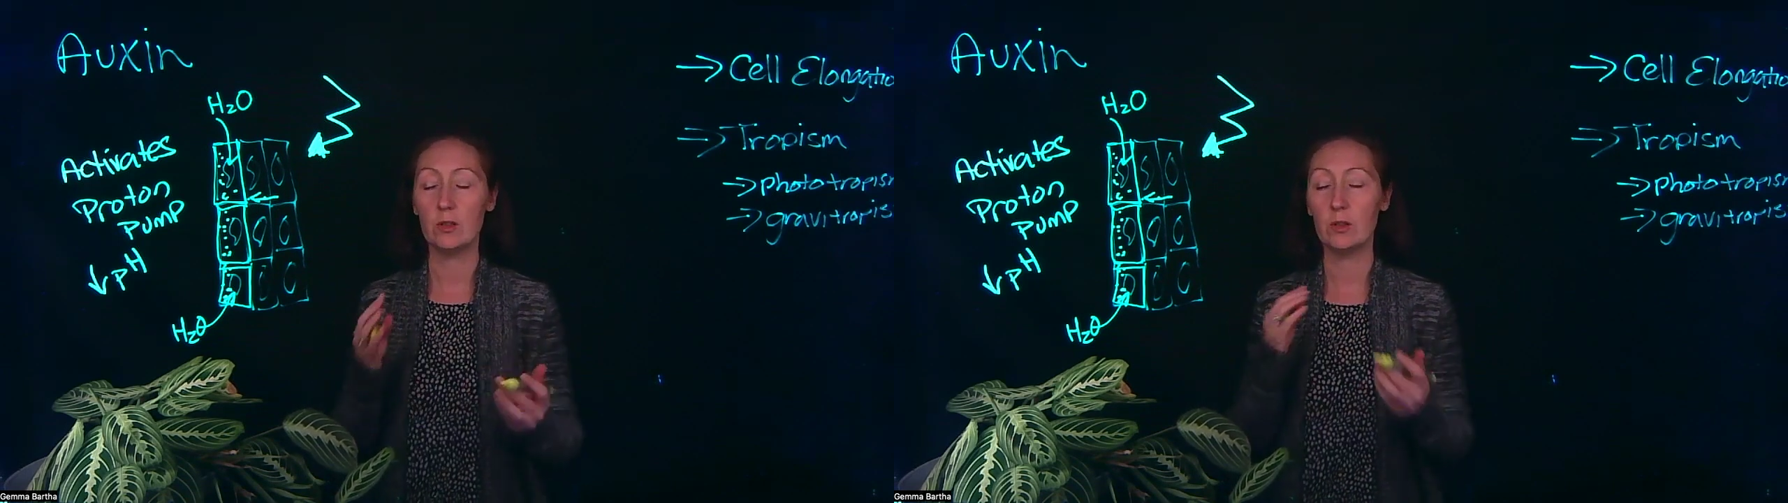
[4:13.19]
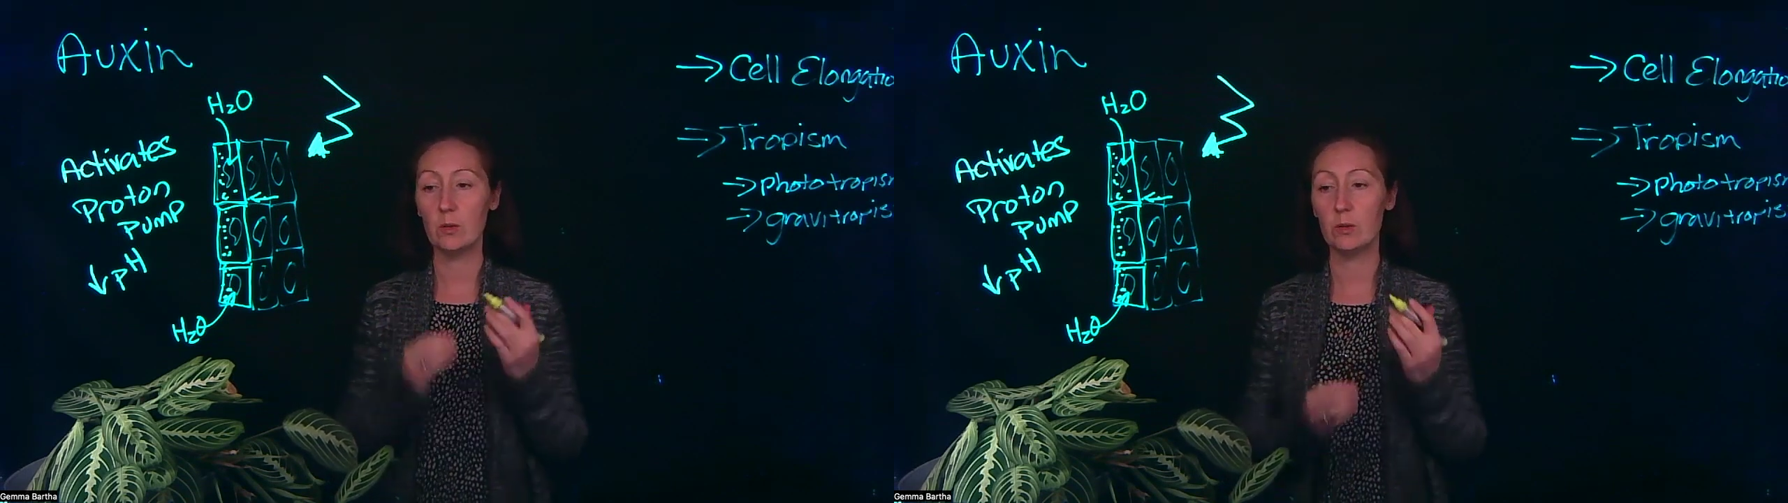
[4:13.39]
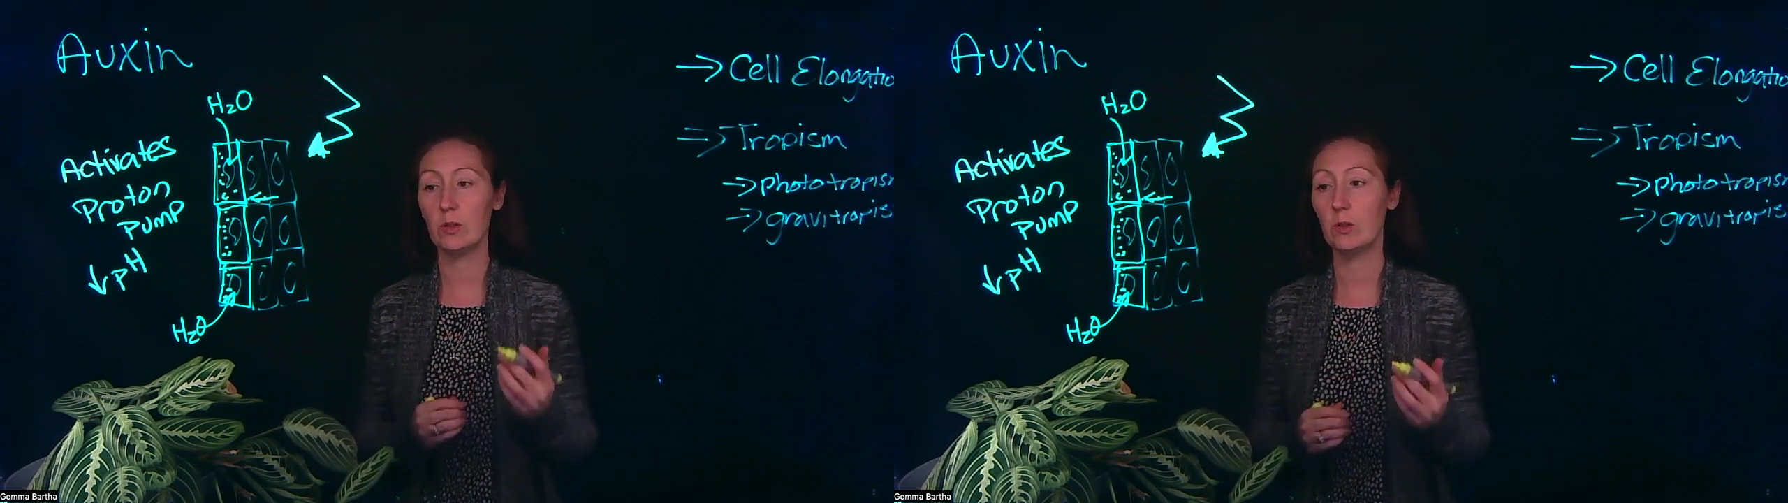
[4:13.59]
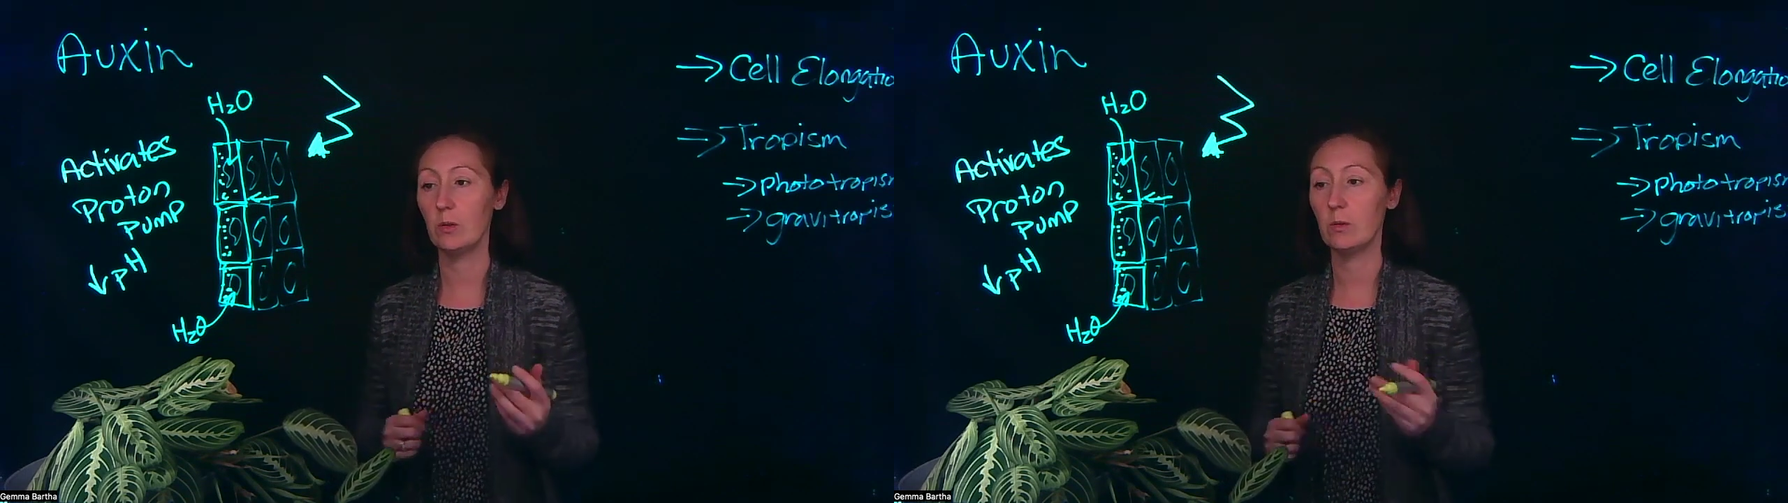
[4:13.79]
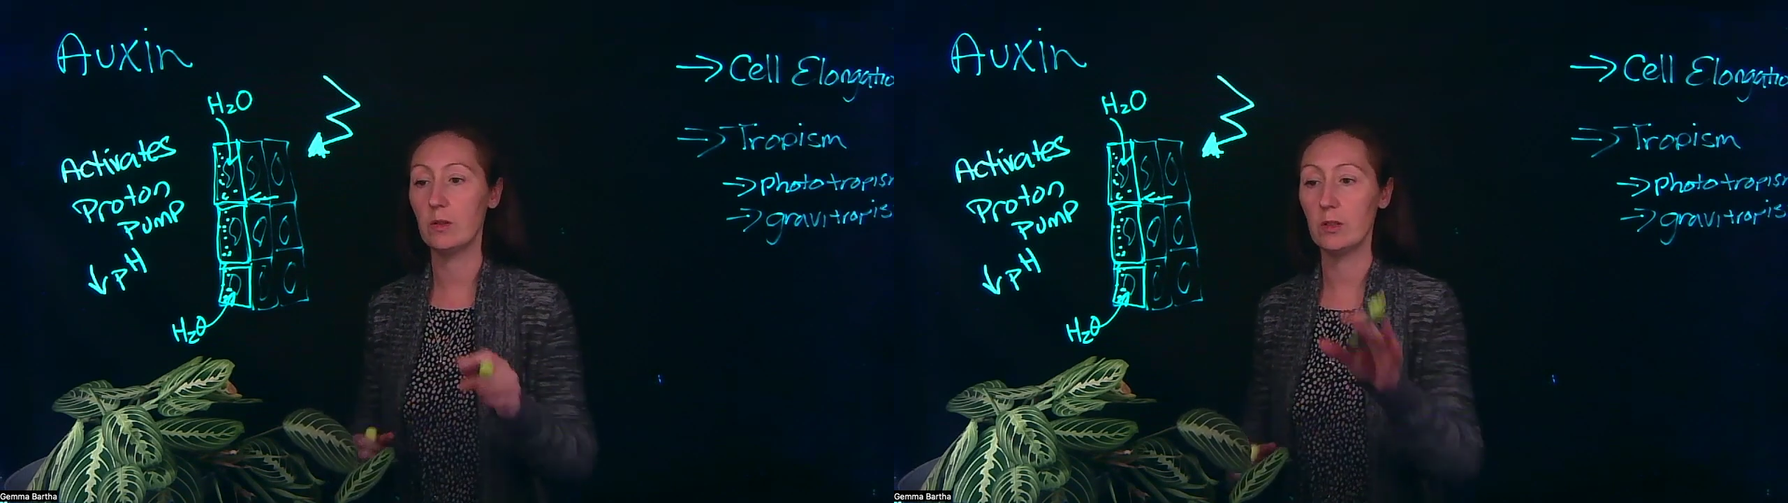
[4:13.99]
due
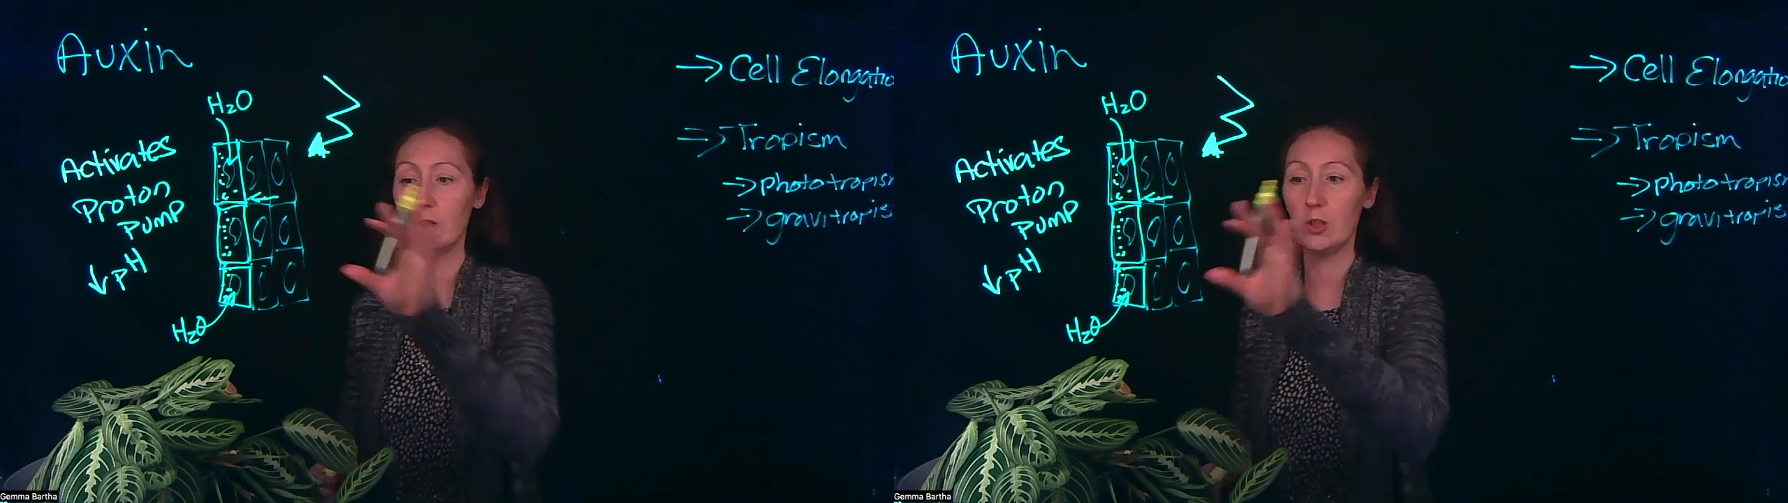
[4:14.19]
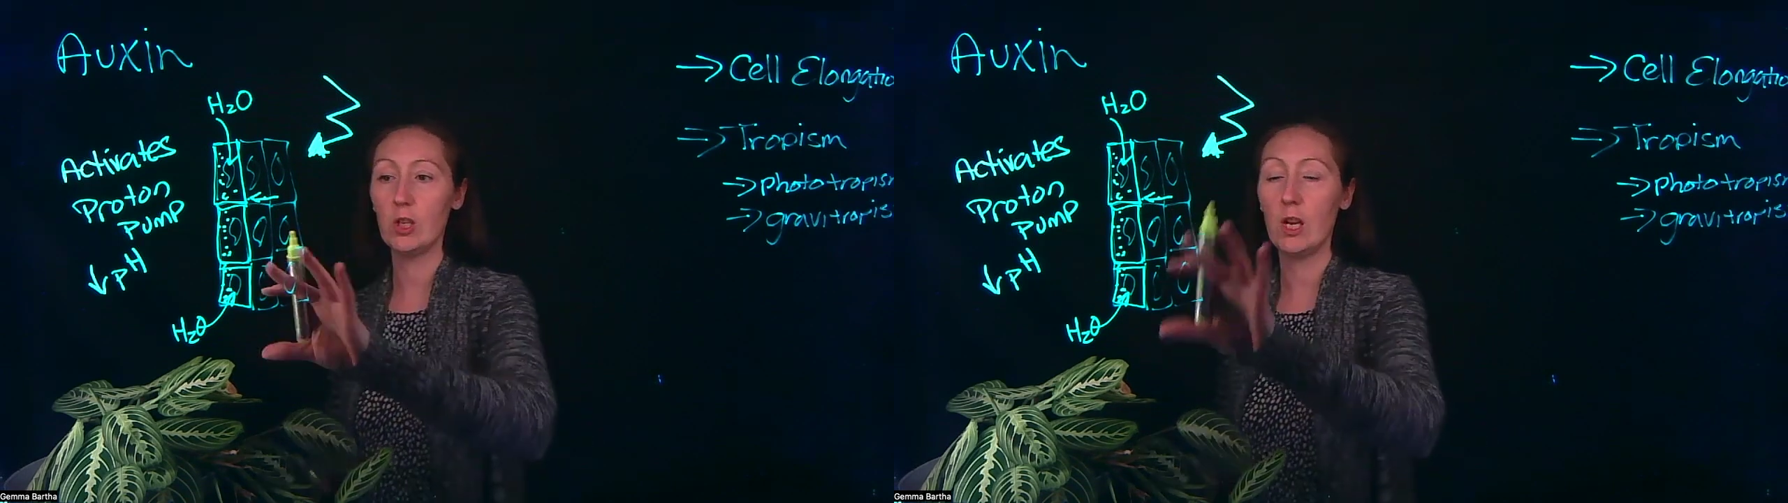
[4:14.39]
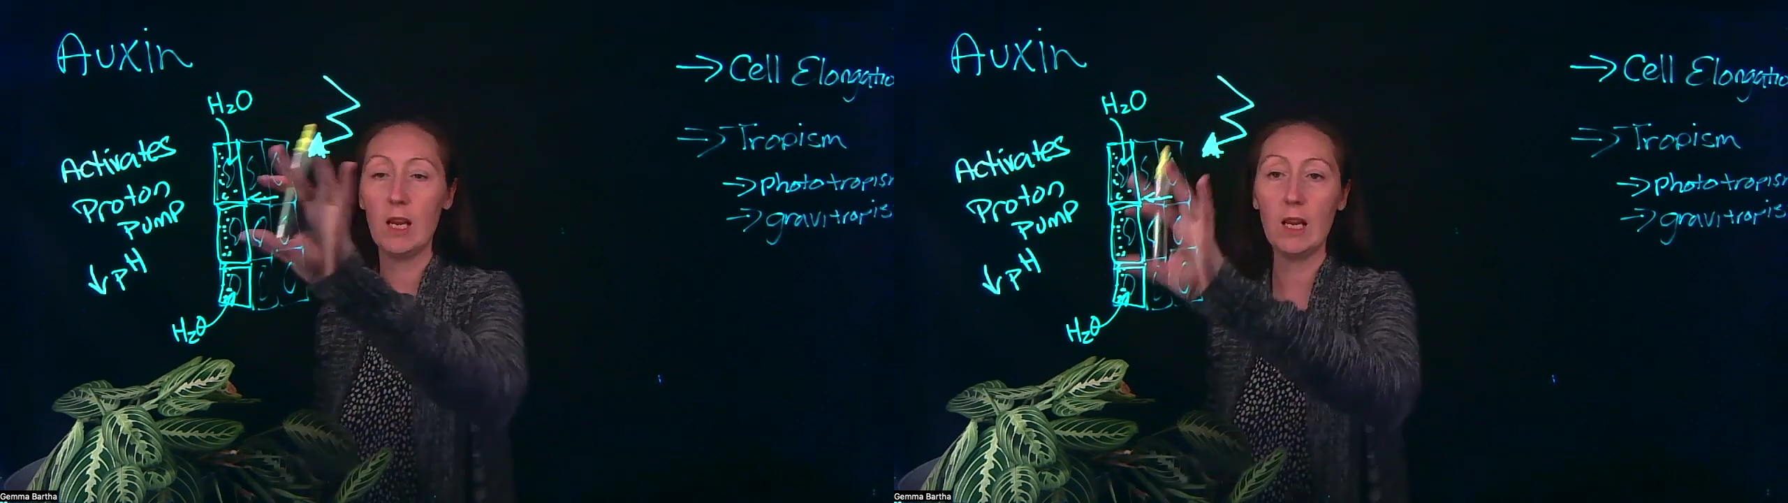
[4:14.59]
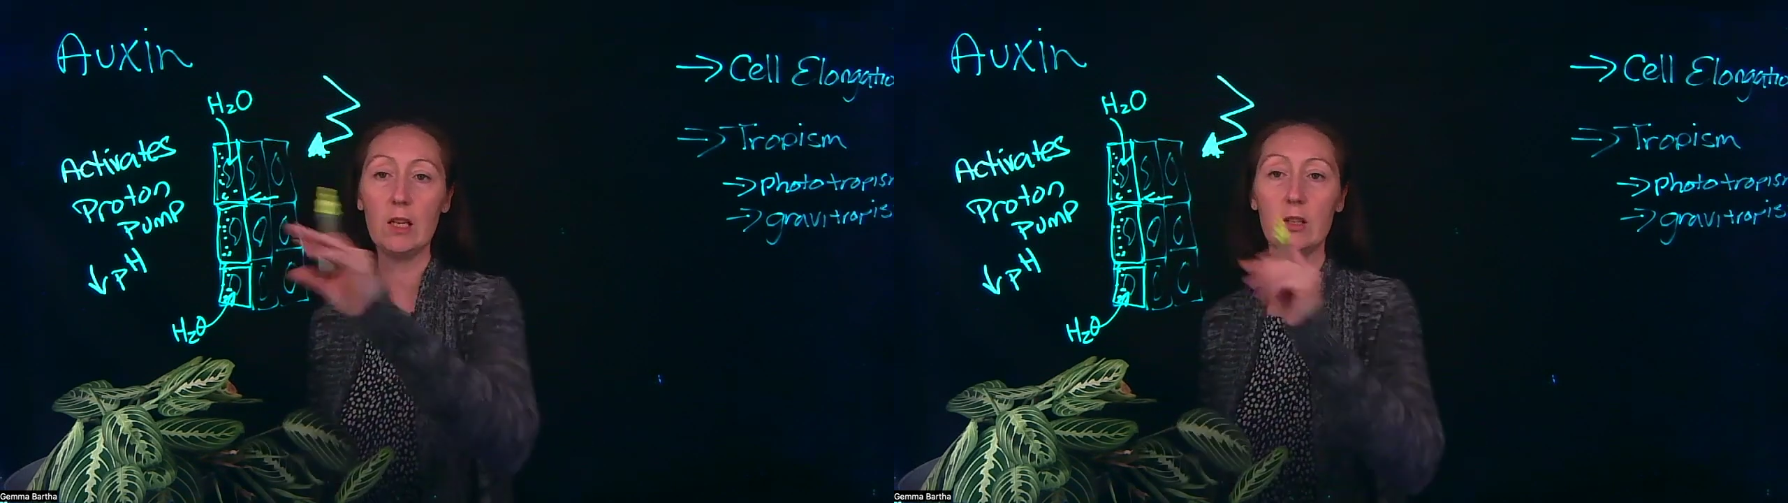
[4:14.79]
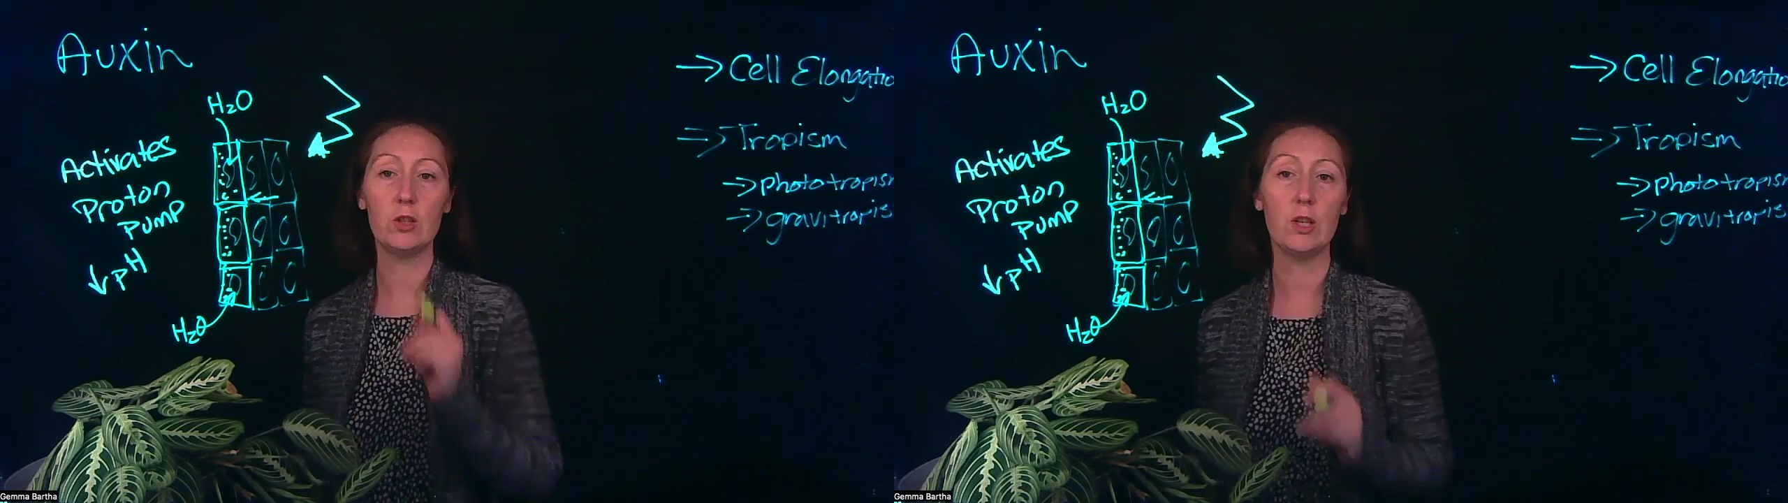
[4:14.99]
to the
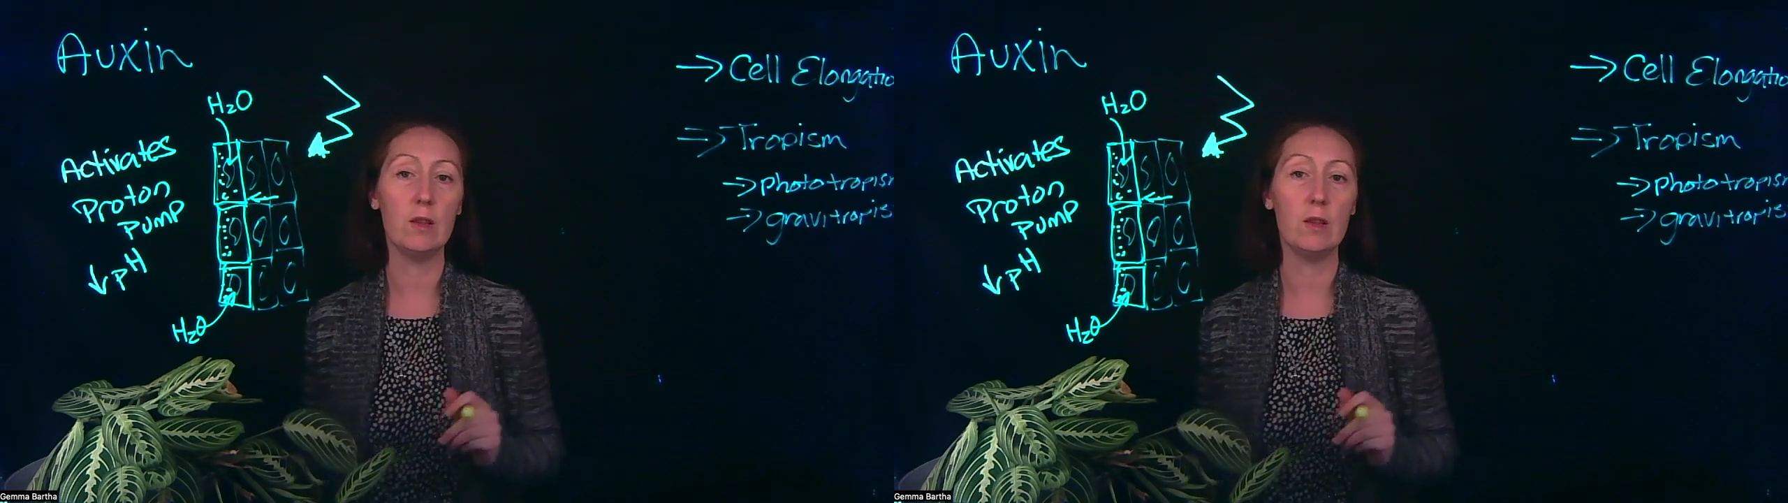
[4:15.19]
change